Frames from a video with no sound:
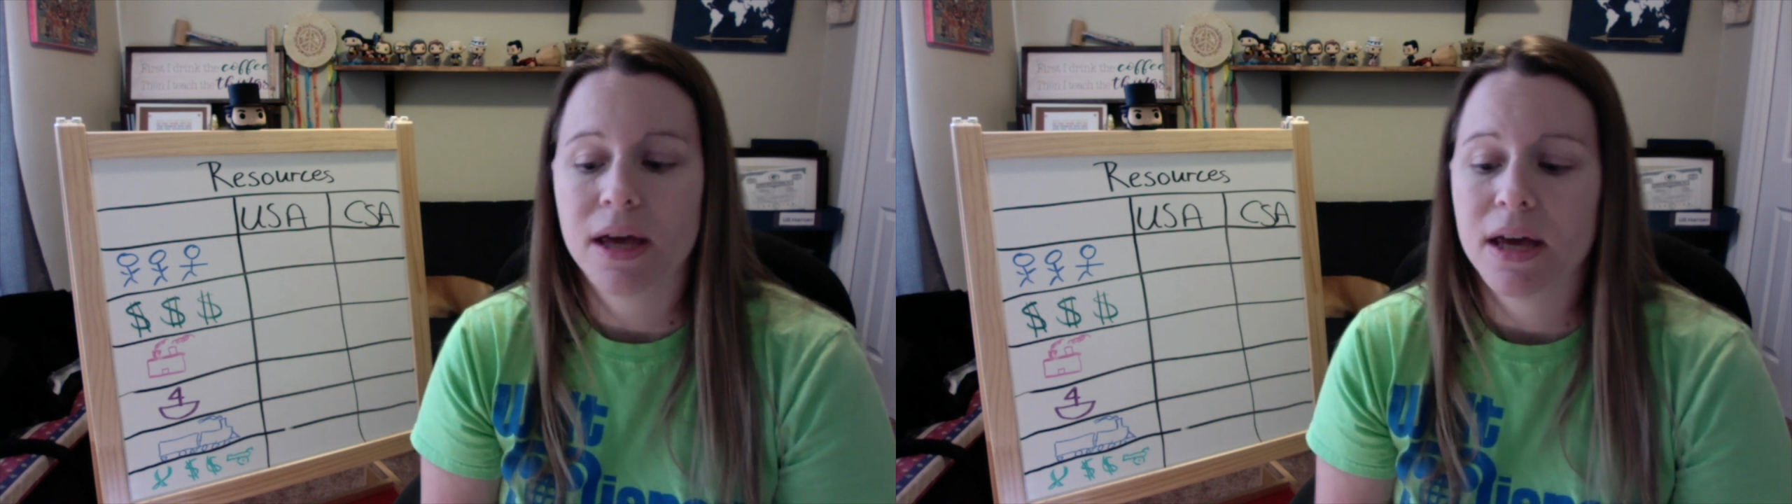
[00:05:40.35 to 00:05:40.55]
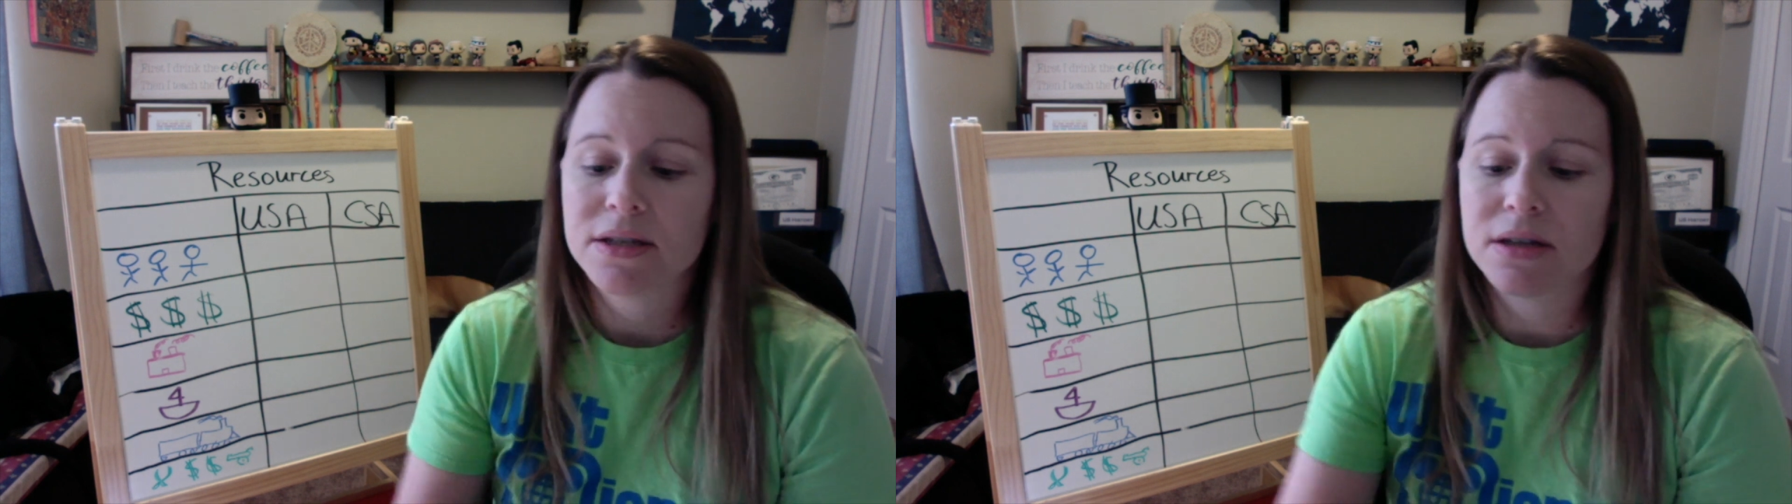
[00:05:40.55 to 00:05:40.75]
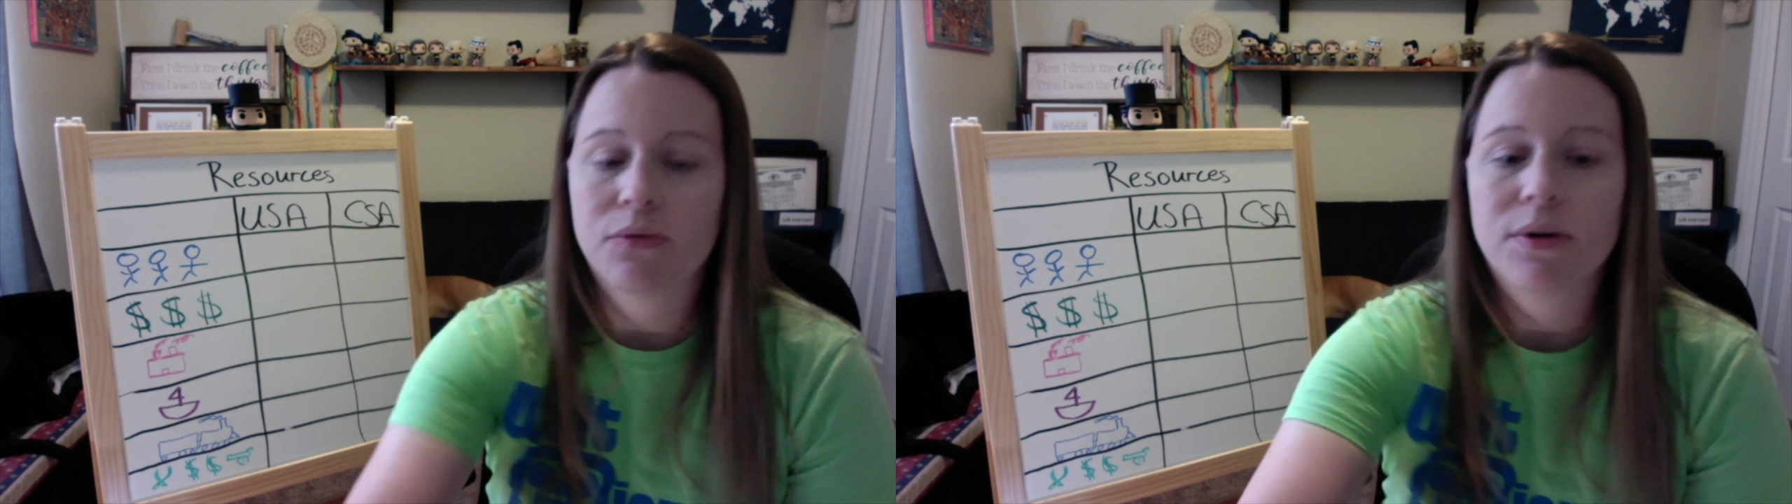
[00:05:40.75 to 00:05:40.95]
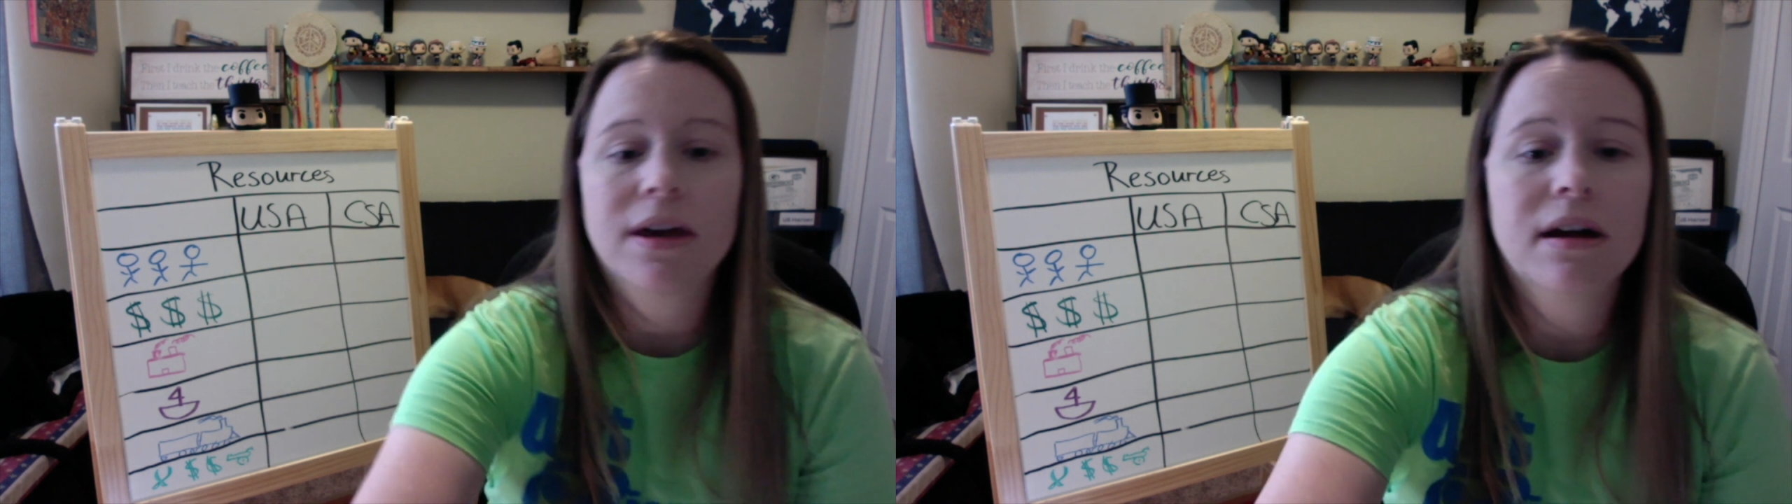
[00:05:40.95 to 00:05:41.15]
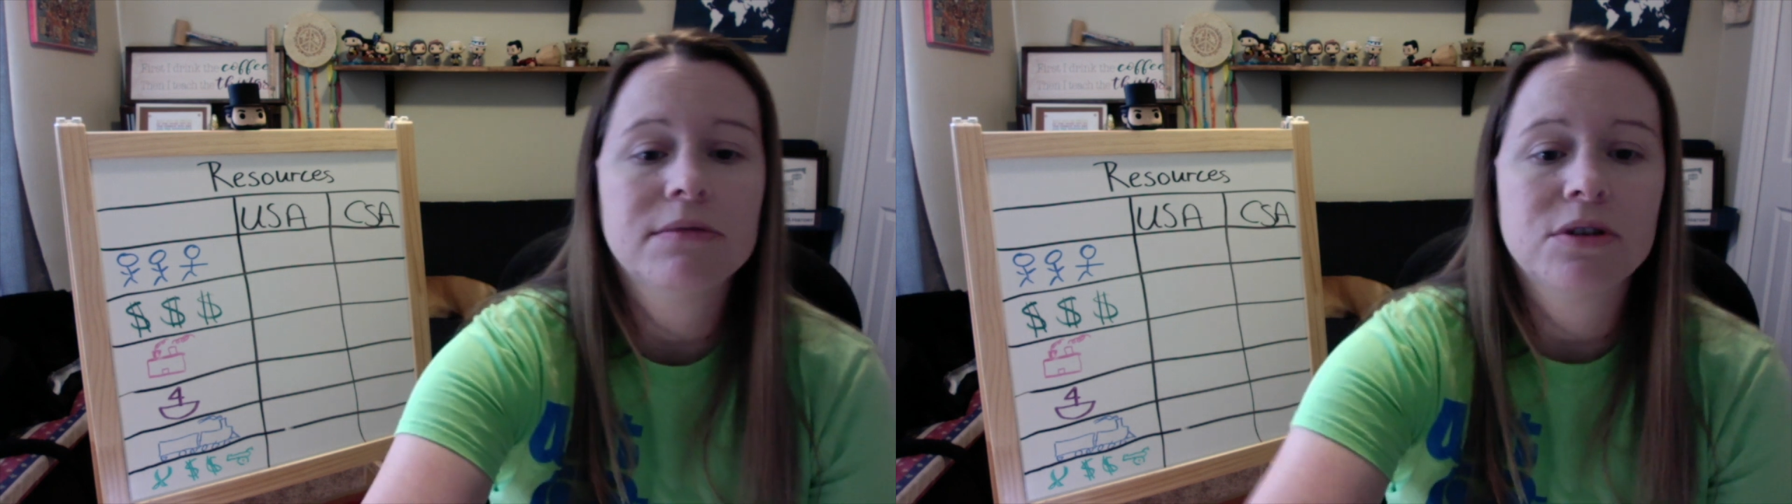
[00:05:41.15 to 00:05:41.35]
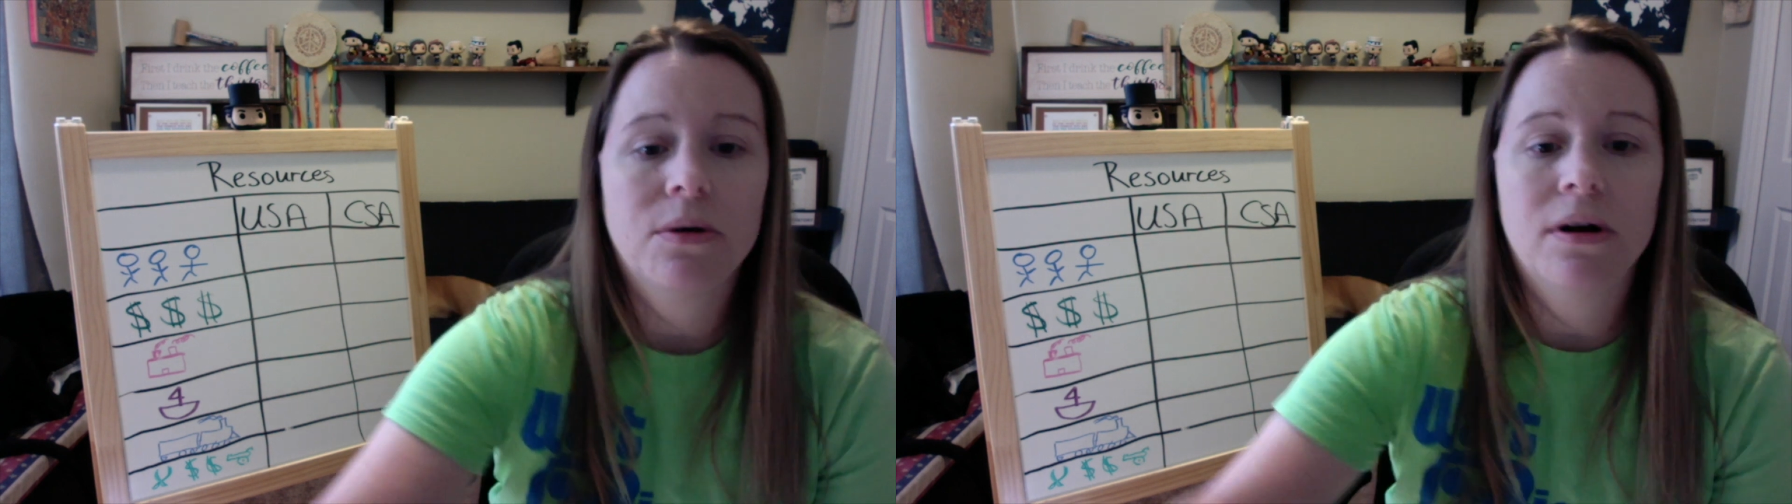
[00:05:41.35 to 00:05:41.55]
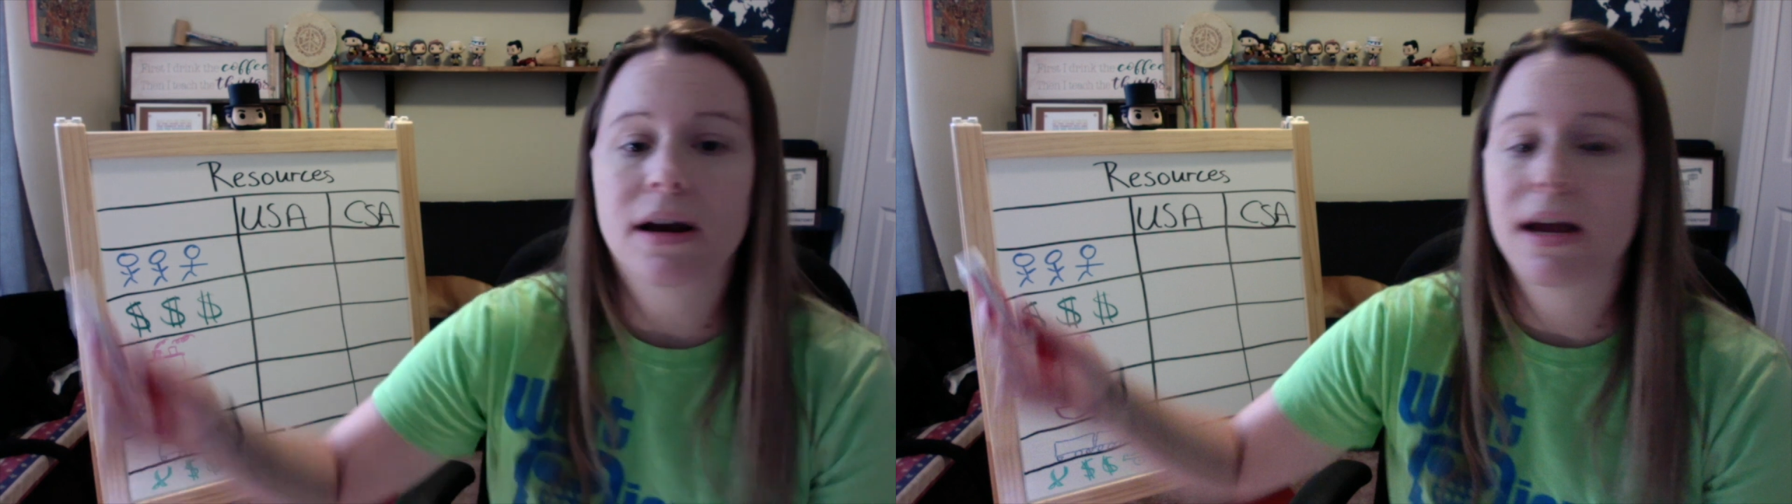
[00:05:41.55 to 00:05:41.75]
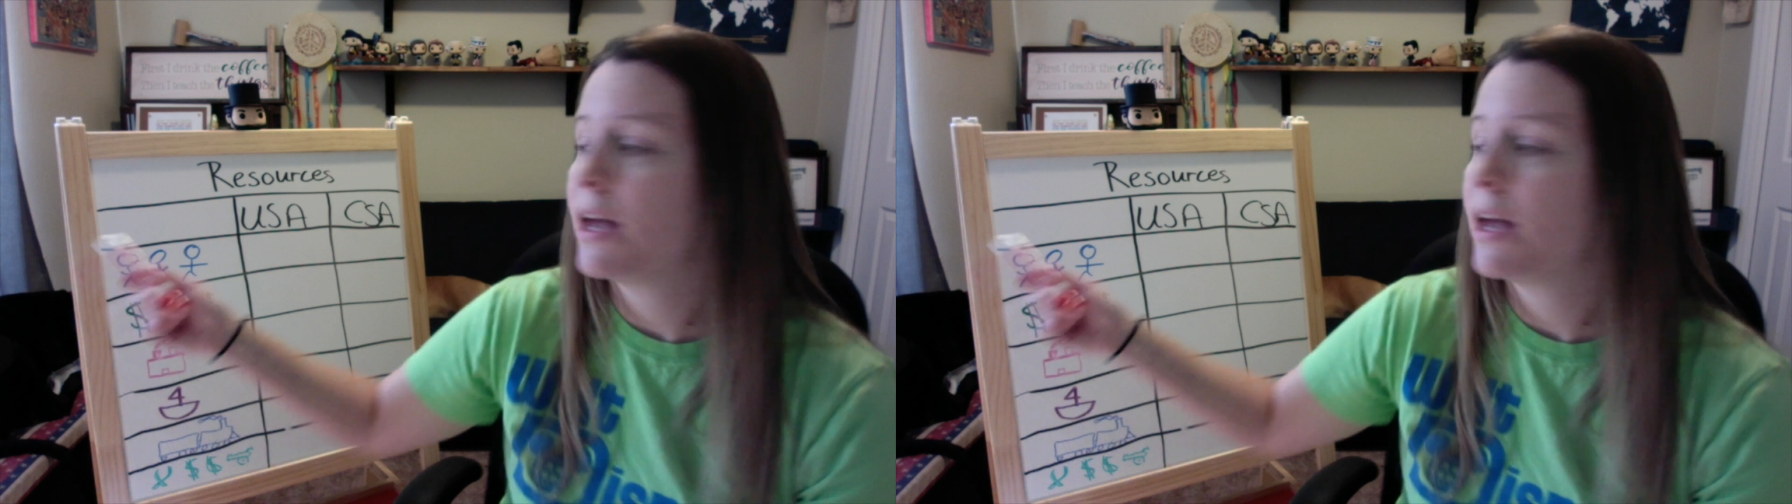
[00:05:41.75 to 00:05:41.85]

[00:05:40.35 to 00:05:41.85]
So if we come to our